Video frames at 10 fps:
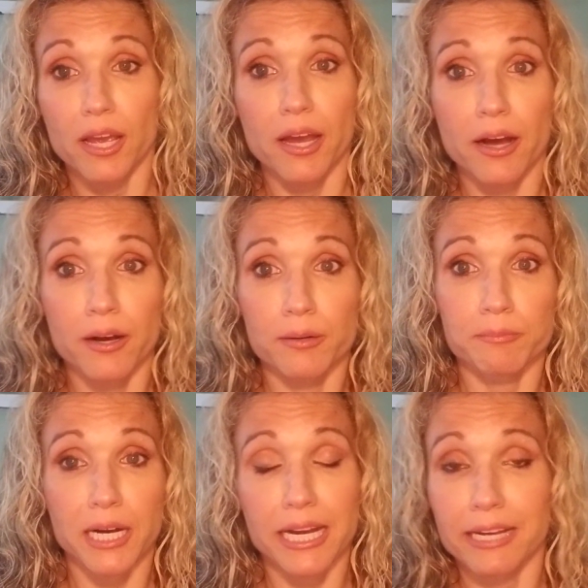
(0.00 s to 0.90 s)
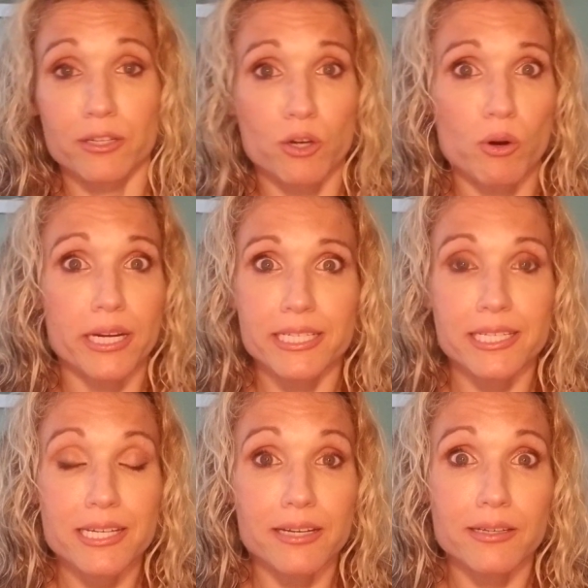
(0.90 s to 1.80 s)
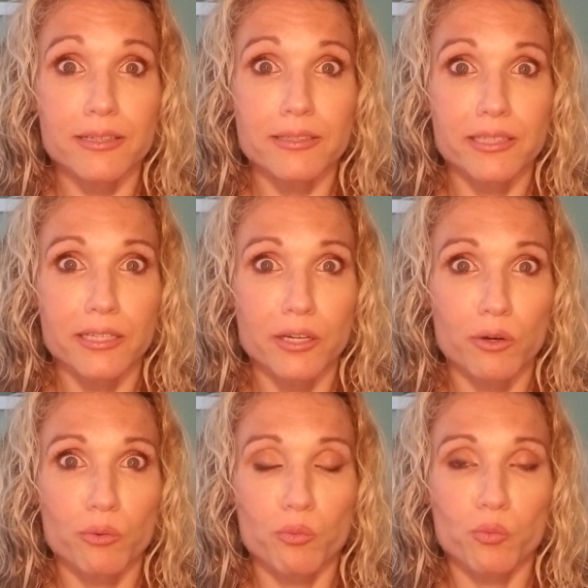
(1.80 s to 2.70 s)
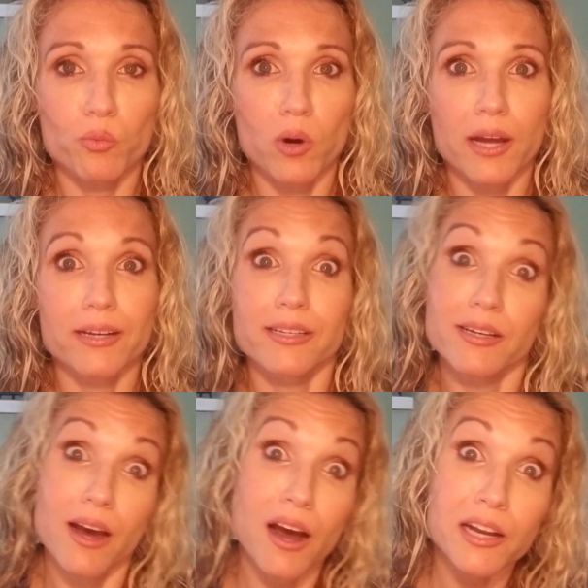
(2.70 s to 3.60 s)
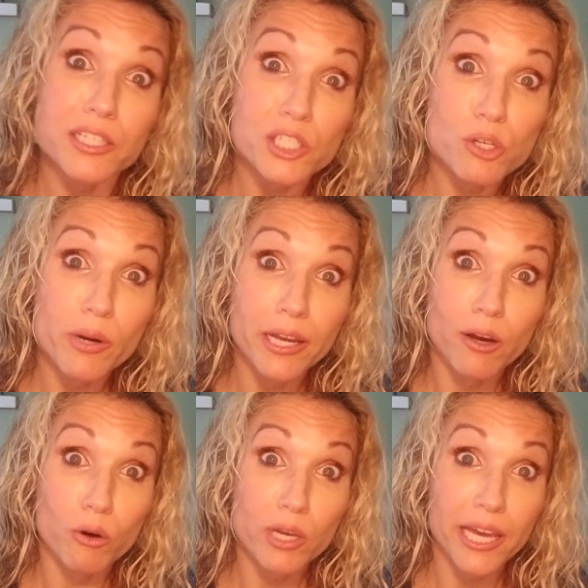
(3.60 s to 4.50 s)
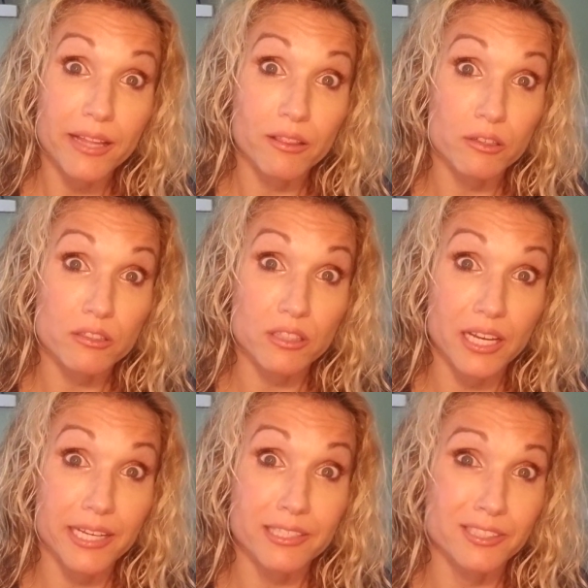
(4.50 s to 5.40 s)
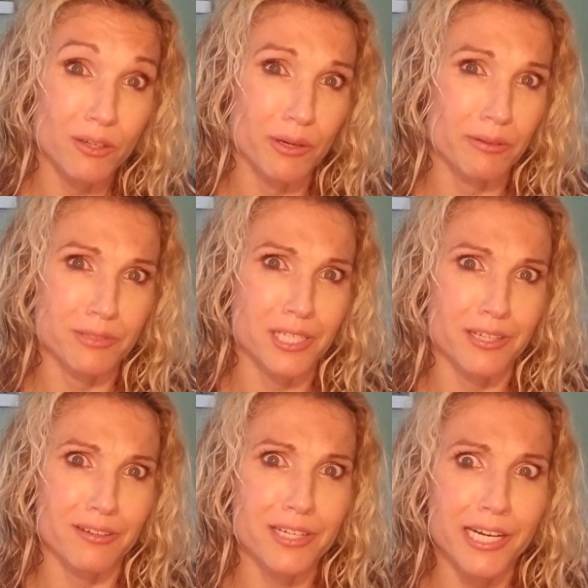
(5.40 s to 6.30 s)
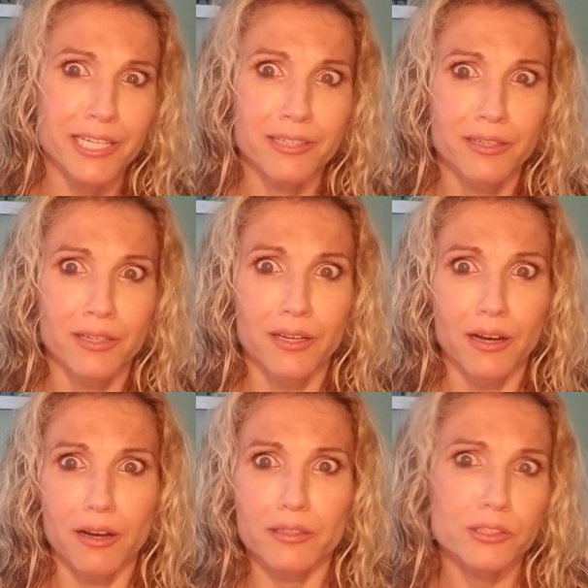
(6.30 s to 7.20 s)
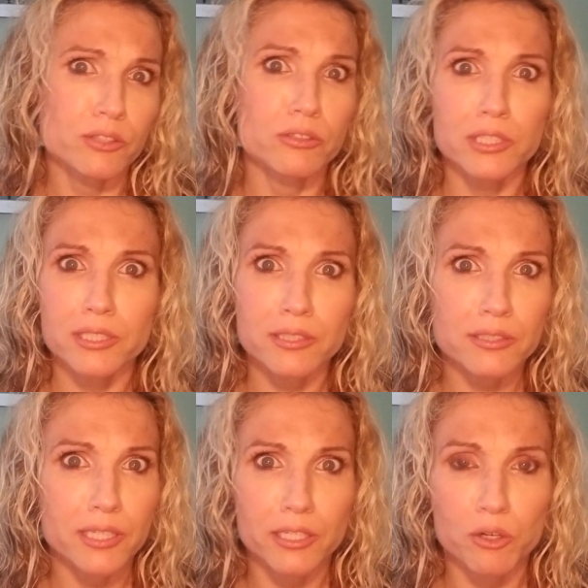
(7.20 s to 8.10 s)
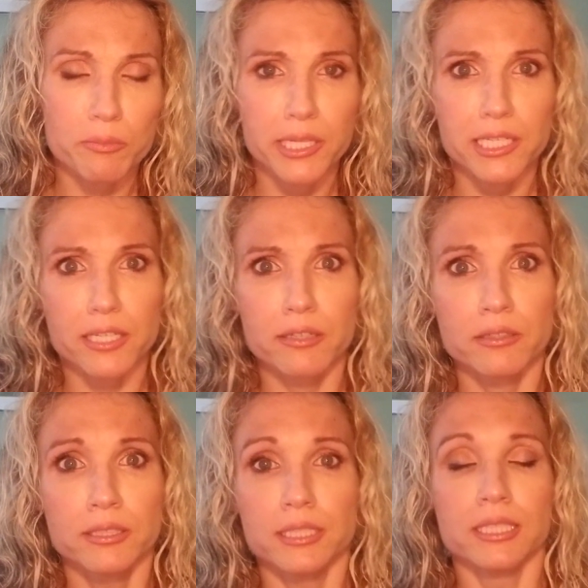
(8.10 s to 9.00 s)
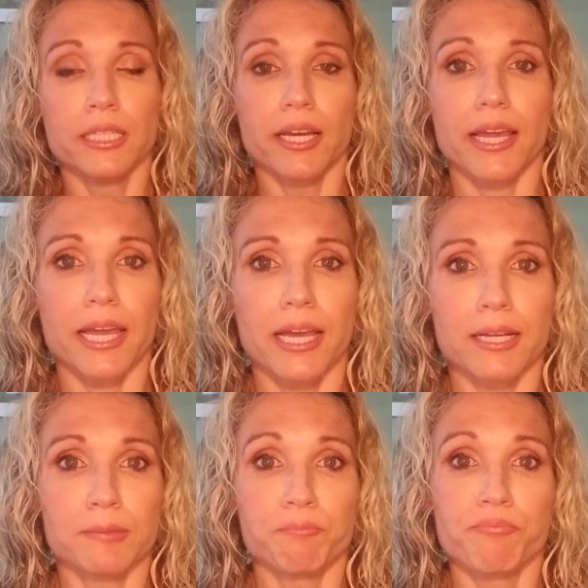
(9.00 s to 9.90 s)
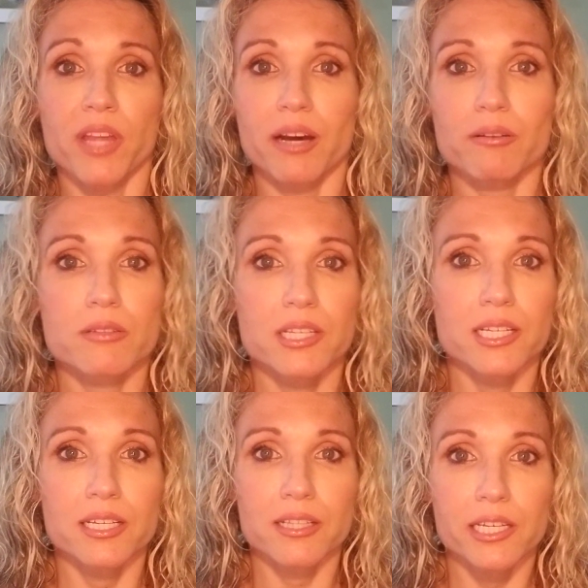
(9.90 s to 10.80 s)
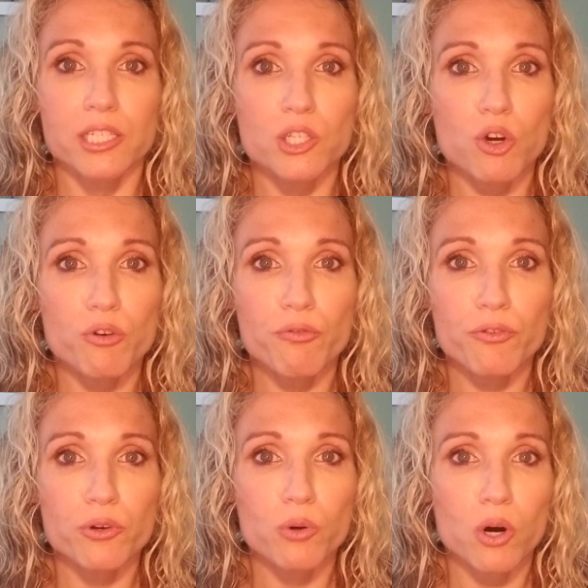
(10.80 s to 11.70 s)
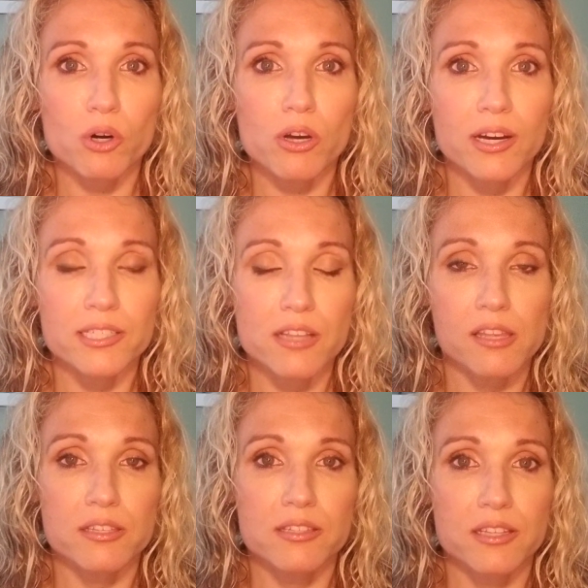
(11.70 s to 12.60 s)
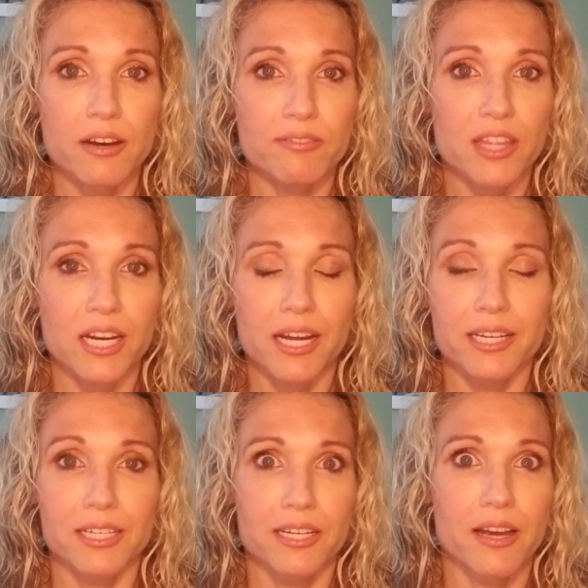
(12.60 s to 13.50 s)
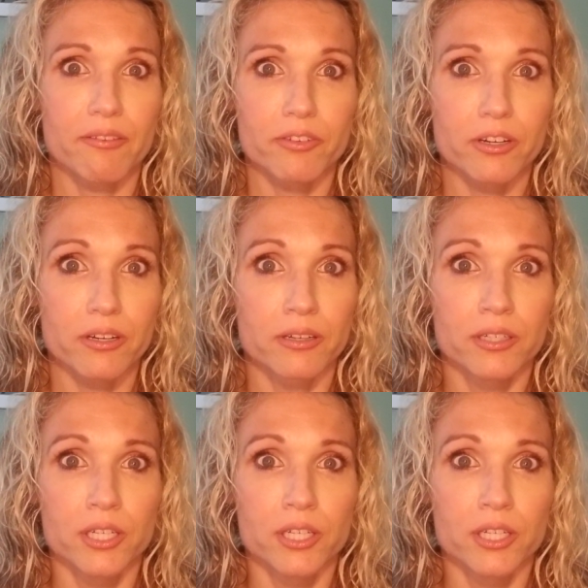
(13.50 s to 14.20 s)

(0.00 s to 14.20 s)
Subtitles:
I had no idea, what not doing okay looked like. So I was like, all right, I'll do this. Like, no big deal. And I was eating like tofu, all kinds of stuff that I never